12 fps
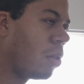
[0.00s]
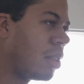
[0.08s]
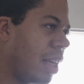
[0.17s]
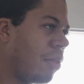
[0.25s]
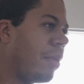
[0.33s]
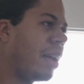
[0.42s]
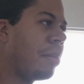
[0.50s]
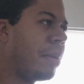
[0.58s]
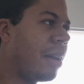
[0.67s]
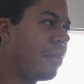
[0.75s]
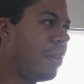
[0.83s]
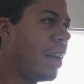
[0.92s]
said
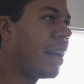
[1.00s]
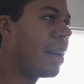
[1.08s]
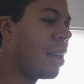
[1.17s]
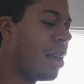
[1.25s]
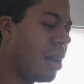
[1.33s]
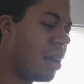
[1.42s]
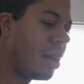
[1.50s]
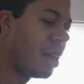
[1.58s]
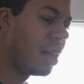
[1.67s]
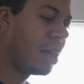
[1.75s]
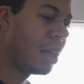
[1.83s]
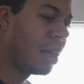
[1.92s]
Weathermon fight,
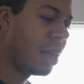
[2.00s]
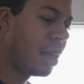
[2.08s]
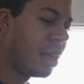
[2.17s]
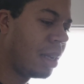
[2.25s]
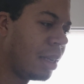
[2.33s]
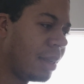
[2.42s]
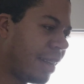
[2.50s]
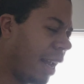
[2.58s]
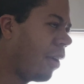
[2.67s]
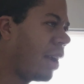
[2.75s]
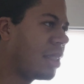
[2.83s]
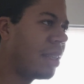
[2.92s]

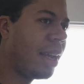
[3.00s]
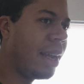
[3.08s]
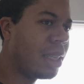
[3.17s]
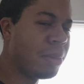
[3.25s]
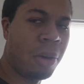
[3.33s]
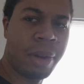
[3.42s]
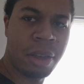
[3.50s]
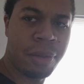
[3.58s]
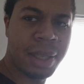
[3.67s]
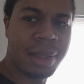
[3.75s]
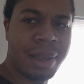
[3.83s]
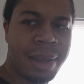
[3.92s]
dare I say is more
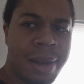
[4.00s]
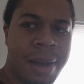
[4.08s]
interesting?